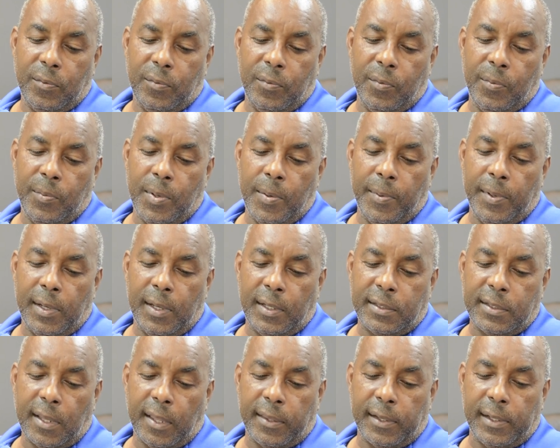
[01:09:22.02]
we may be
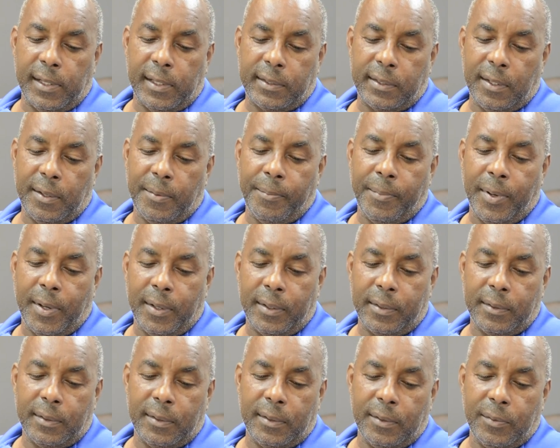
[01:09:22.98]
less athletic,
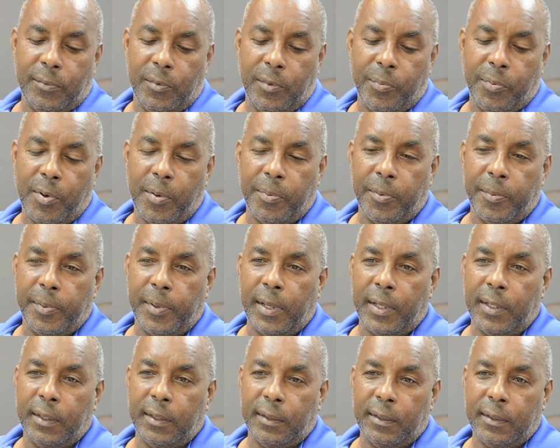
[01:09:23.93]
but with proper
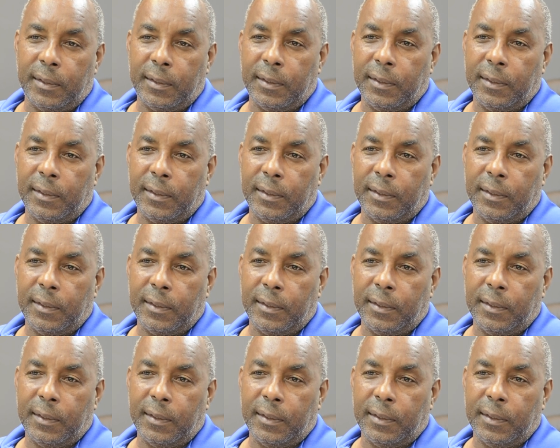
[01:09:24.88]
planning